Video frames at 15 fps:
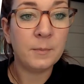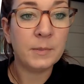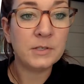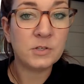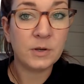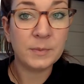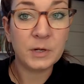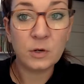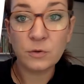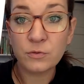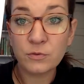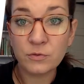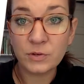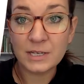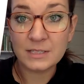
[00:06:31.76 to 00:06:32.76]
So I'm going to go
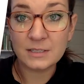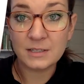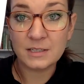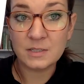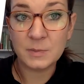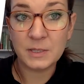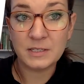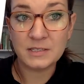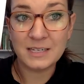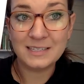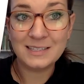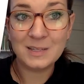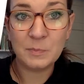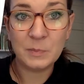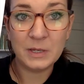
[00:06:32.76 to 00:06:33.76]
through the rest of this because
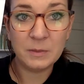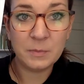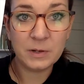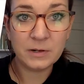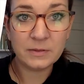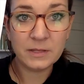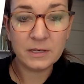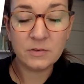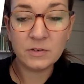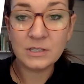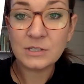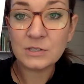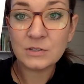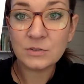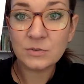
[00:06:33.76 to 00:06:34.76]
that's the big part that you
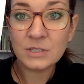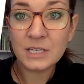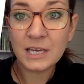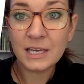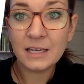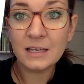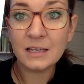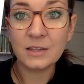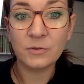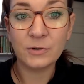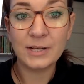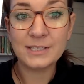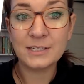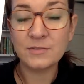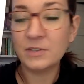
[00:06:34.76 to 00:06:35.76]
need to do today. The
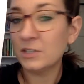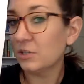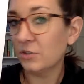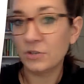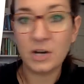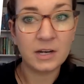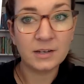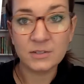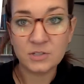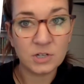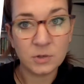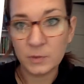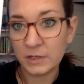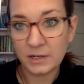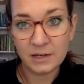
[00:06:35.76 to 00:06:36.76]
rest of it you're not going to
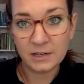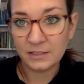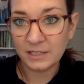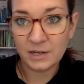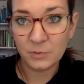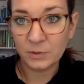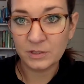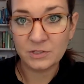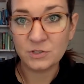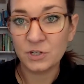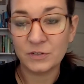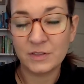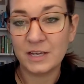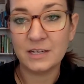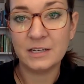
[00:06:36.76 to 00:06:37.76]
start working on yet. We're going to
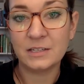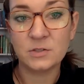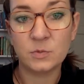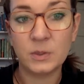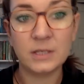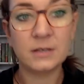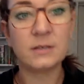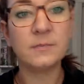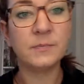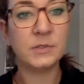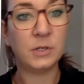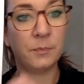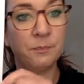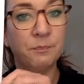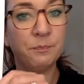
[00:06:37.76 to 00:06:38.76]
start that next week.
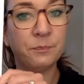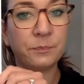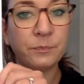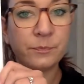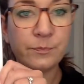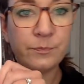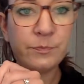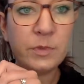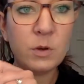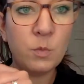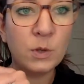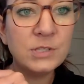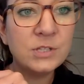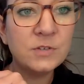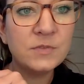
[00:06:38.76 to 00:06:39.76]
So
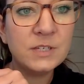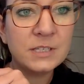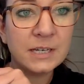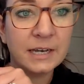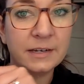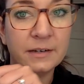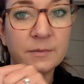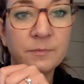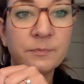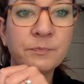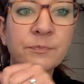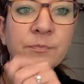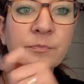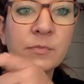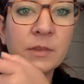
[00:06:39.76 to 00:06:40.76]
once you've decided
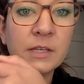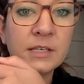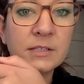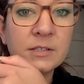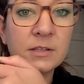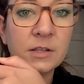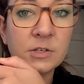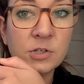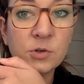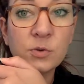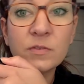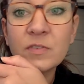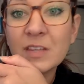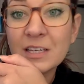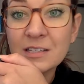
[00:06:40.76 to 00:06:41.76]
the 2
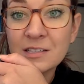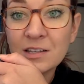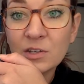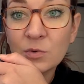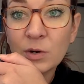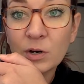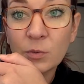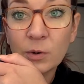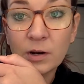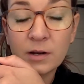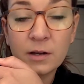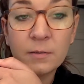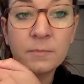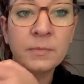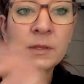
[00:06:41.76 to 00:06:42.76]
of these that you want to work
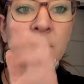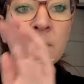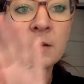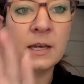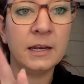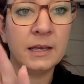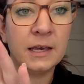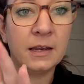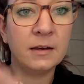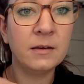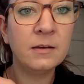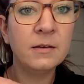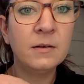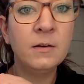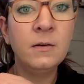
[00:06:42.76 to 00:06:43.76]
on, and again,
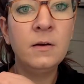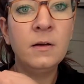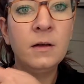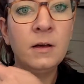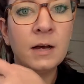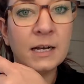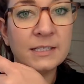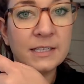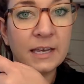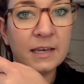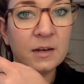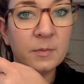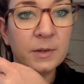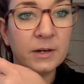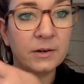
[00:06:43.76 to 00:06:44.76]
I say it
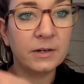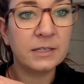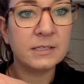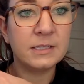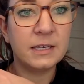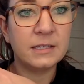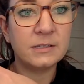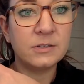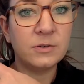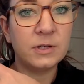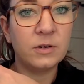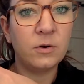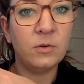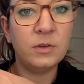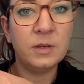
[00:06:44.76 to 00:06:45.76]
up here, it says you can
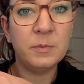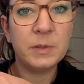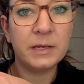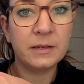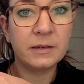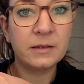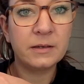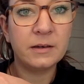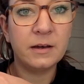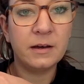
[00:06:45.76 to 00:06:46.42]
only pick